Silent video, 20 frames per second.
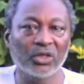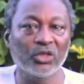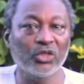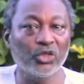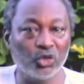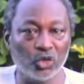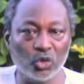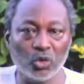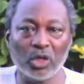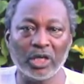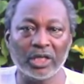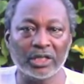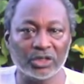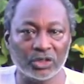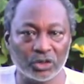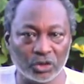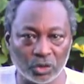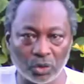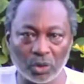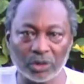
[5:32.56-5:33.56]
you are
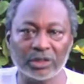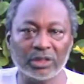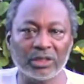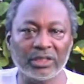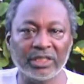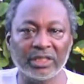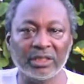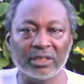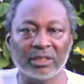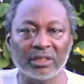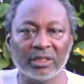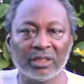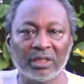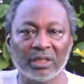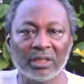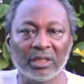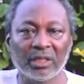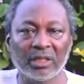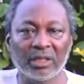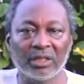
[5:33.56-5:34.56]
totally
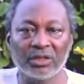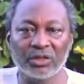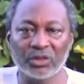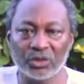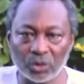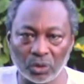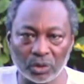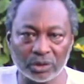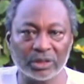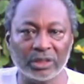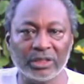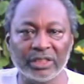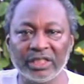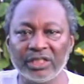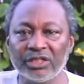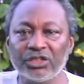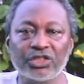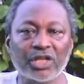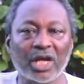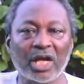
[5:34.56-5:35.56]

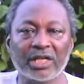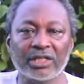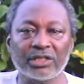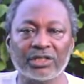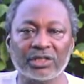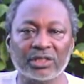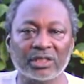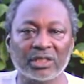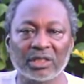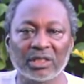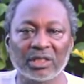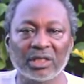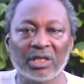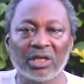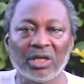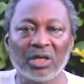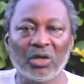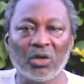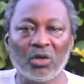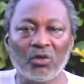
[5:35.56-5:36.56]
in charge
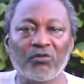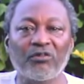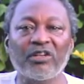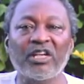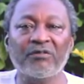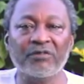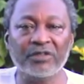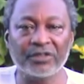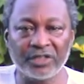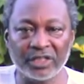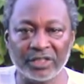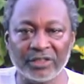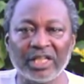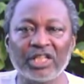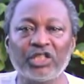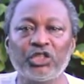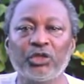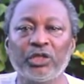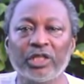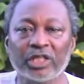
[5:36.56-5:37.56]
of everything
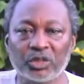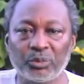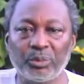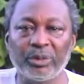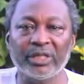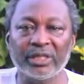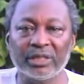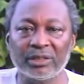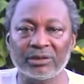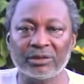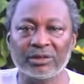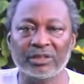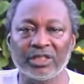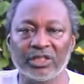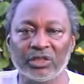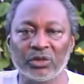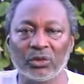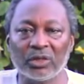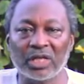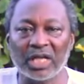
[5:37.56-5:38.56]
that you experience
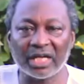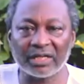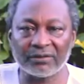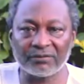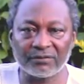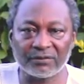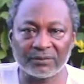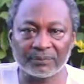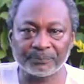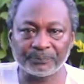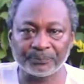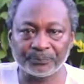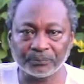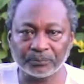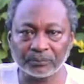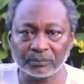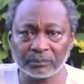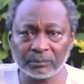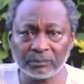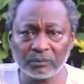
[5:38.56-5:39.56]
in your life.
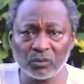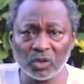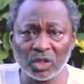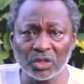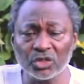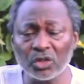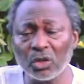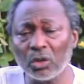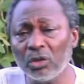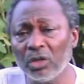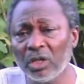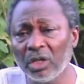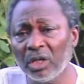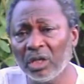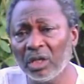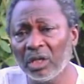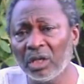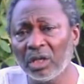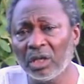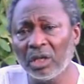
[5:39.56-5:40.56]
So,
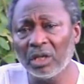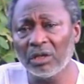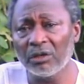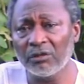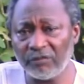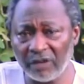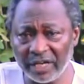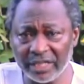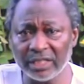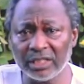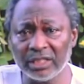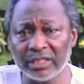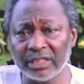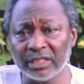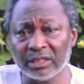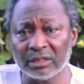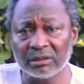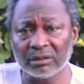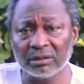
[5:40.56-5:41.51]
finally,